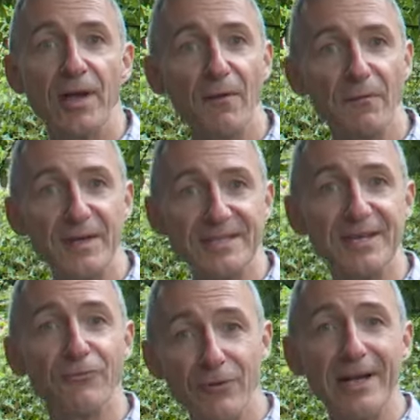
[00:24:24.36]
can't fit
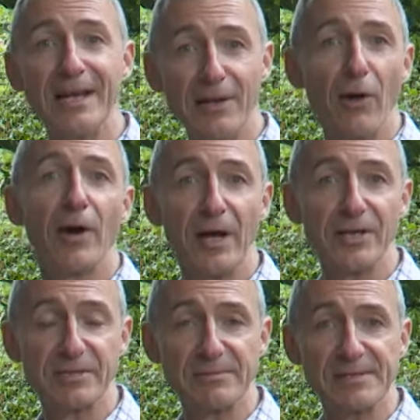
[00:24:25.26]
in really long
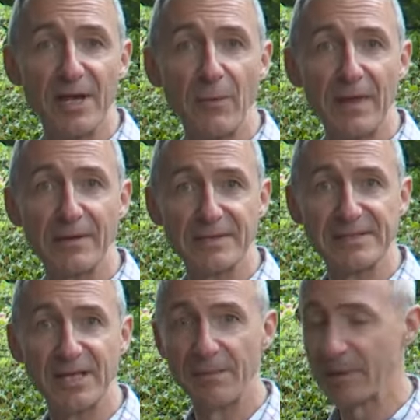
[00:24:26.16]
items though without
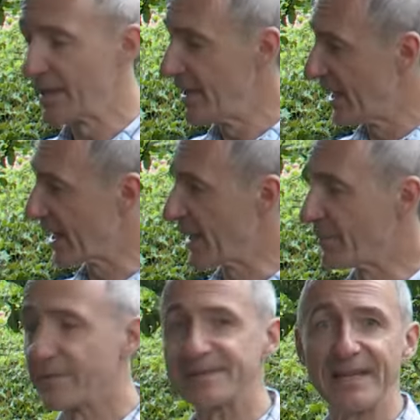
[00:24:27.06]
disturbing a
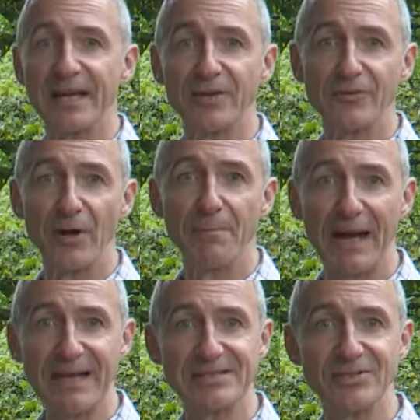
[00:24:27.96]
couple of second row
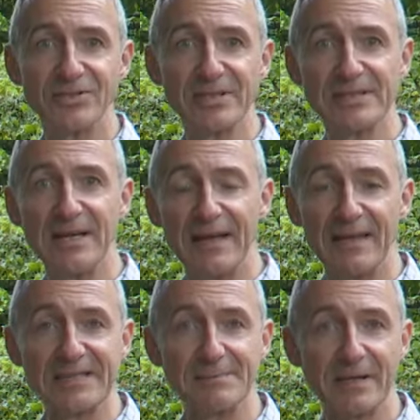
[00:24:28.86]
passengers, and
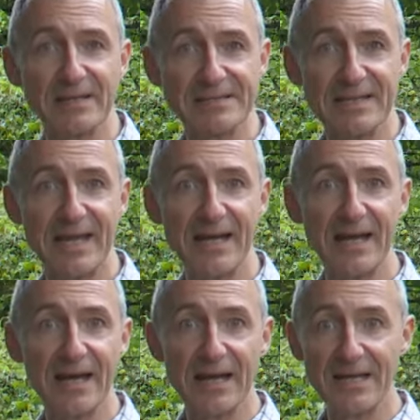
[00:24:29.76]
that's because Kia
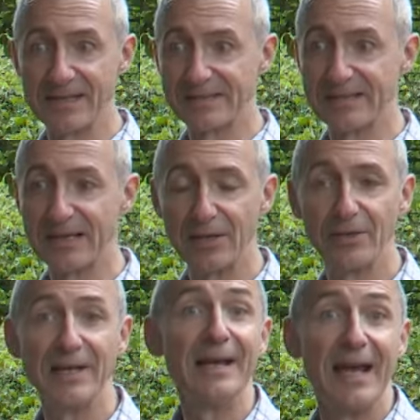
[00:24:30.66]
uh, doesn't
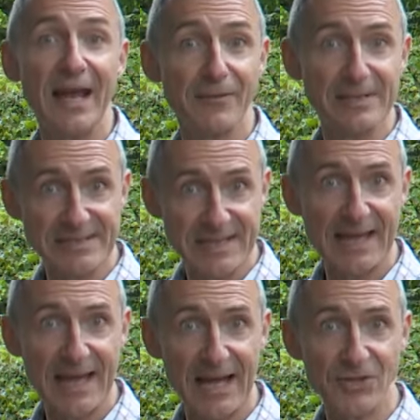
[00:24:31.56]
include either a
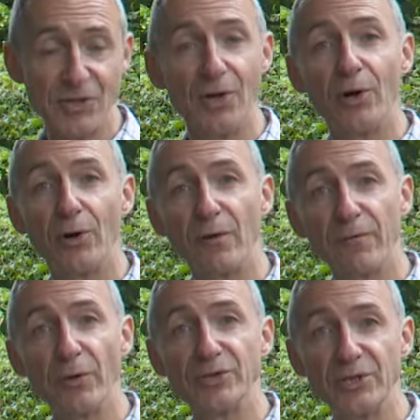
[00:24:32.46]
ski hatch or a
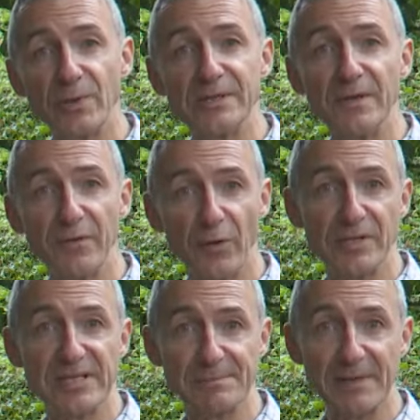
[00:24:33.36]

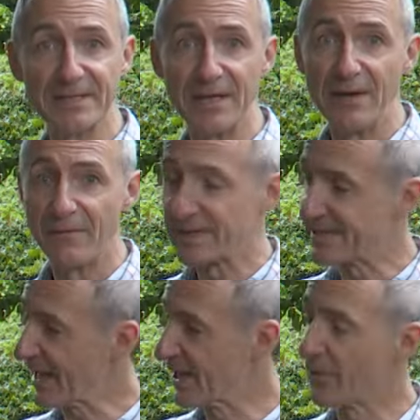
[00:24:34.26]
40-20-40 split for the
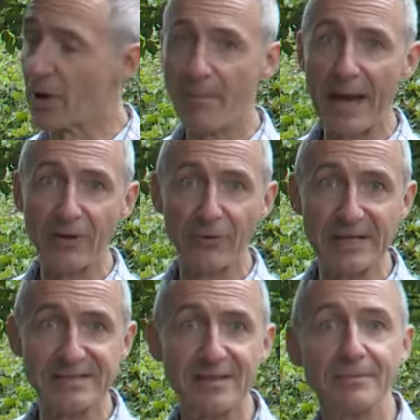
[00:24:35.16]
second row backrest.